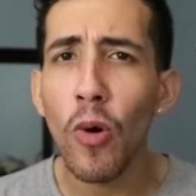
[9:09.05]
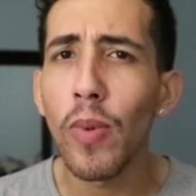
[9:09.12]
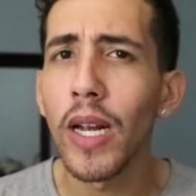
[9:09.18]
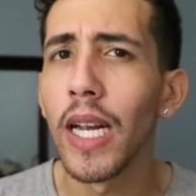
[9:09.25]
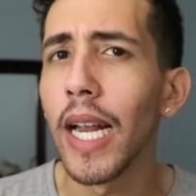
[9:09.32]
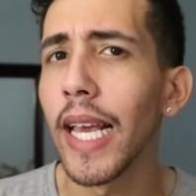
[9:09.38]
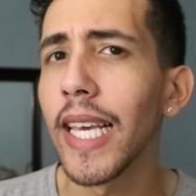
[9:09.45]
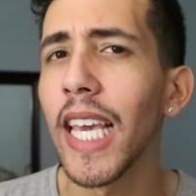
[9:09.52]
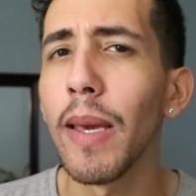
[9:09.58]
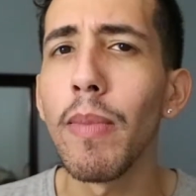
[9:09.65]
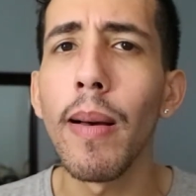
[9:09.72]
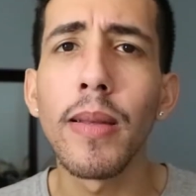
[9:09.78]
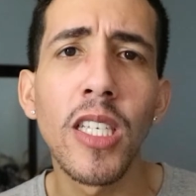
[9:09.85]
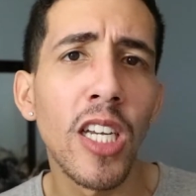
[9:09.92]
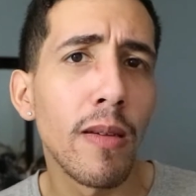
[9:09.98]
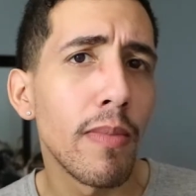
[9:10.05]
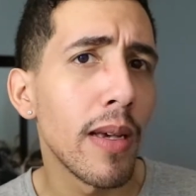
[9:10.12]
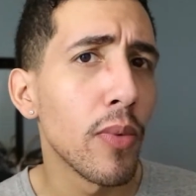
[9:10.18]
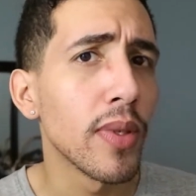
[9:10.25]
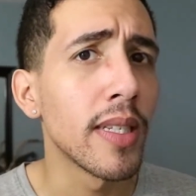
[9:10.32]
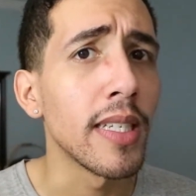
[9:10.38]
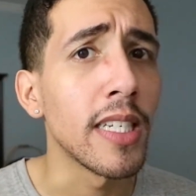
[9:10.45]
Nobody, like, came out to him
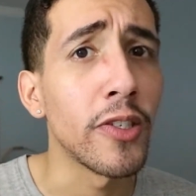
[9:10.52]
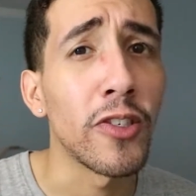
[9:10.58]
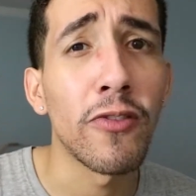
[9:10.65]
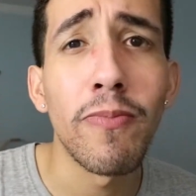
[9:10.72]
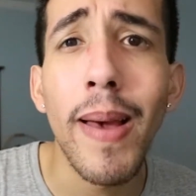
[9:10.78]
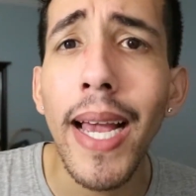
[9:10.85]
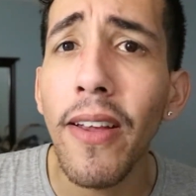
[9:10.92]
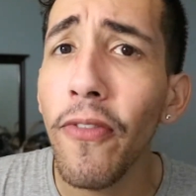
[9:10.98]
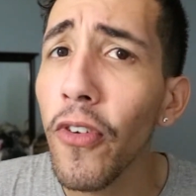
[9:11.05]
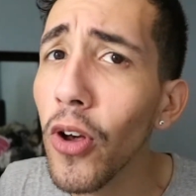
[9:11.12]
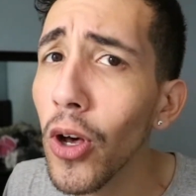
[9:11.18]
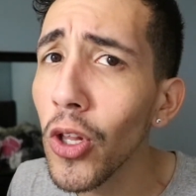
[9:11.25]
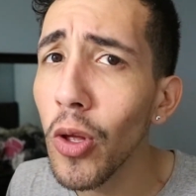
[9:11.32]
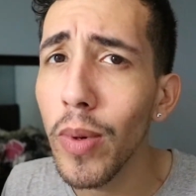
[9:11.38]
and was disrespectful.